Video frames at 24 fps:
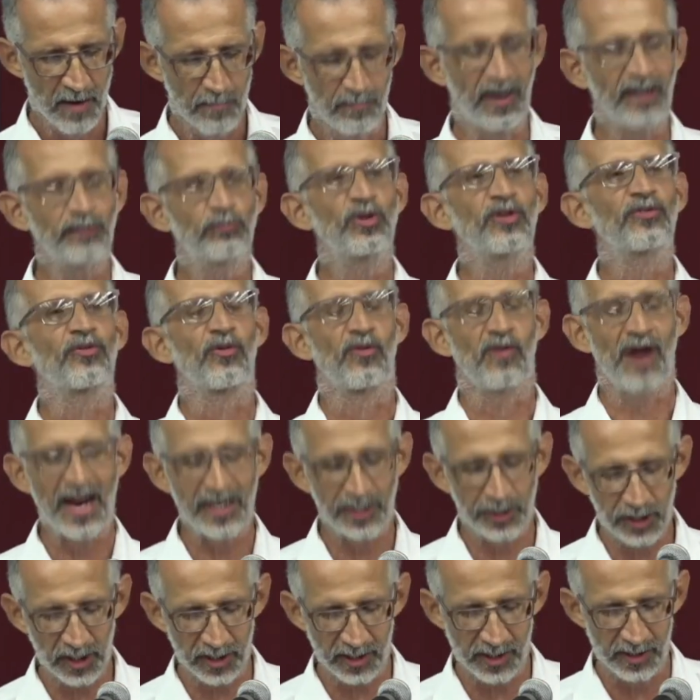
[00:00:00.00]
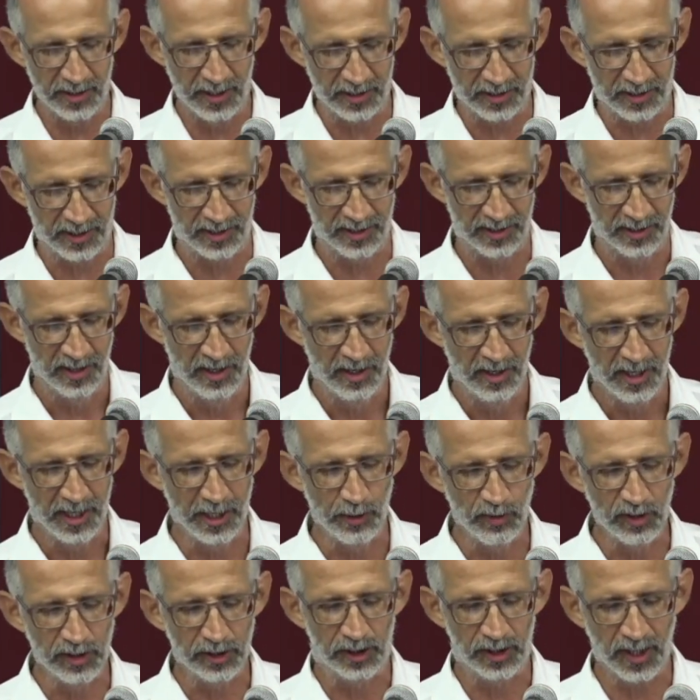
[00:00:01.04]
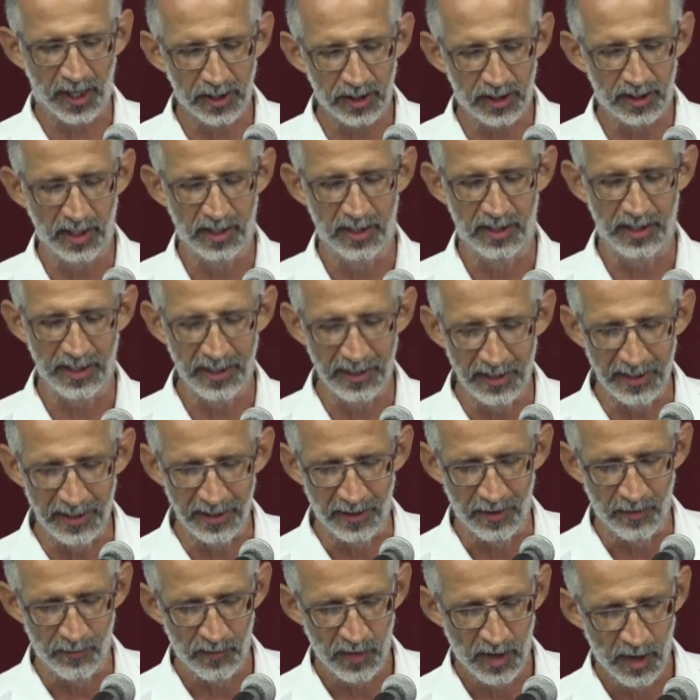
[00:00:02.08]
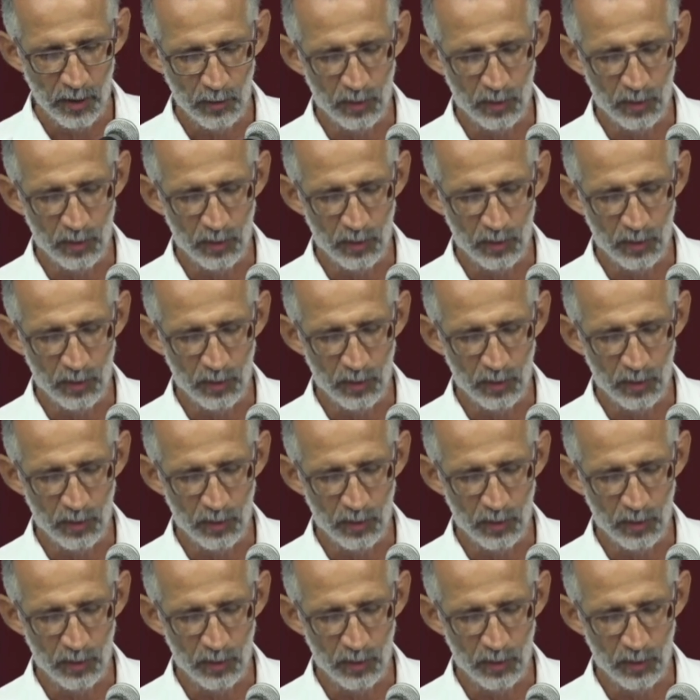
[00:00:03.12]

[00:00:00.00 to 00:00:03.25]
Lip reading: but with righteousness he will judge the needy.